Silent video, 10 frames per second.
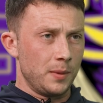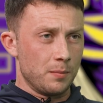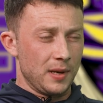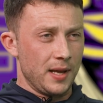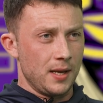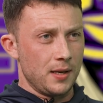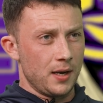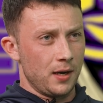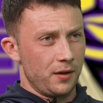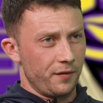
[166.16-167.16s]
been playing
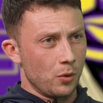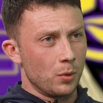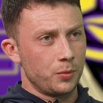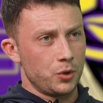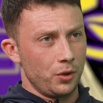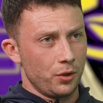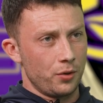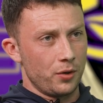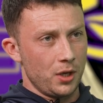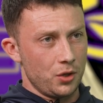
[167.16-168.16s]
there, they've come up through the
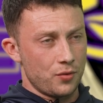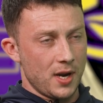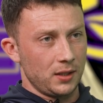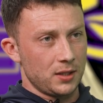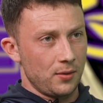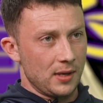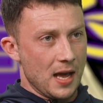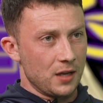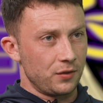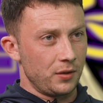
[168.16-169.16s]
underage ranks now the
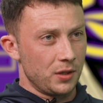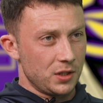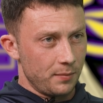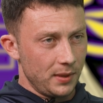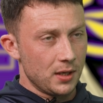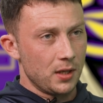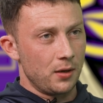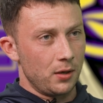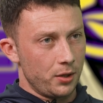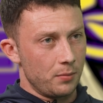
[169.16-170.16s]
last few years, they've been on
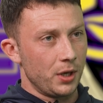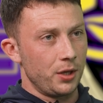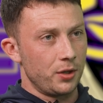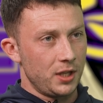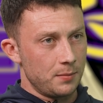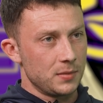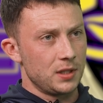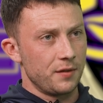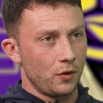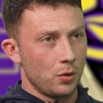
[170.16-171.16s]
their minor teams
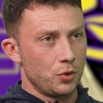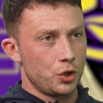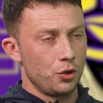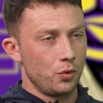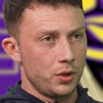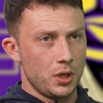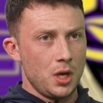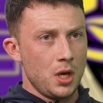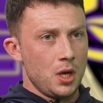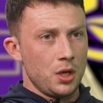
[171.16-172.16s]
and they've come through, and
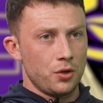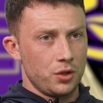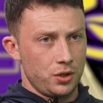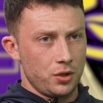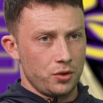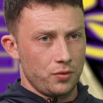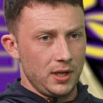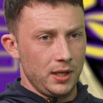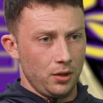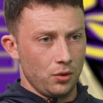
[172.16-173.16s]
there's
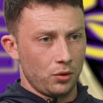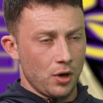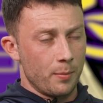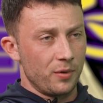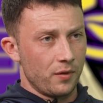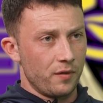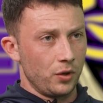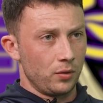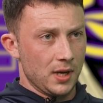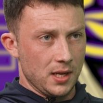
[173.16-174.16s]
really a good crop of
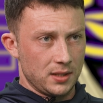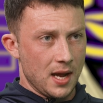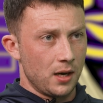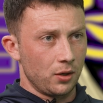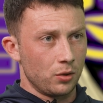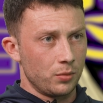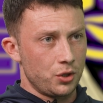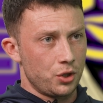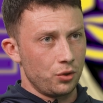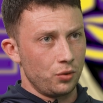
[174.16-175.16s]
young lads that are coming
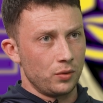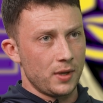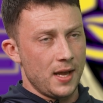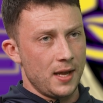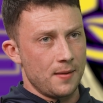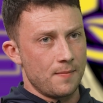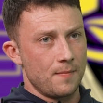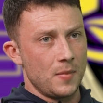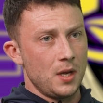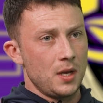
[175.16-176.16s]
through.
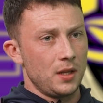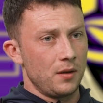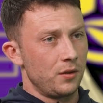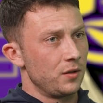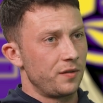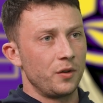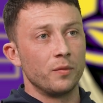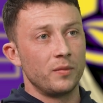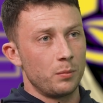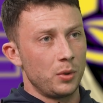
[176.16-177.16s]
There's a few
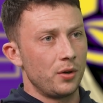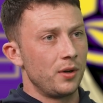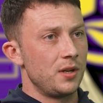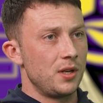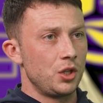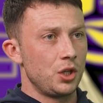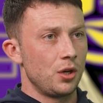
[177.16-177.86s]
of them we've blooded in this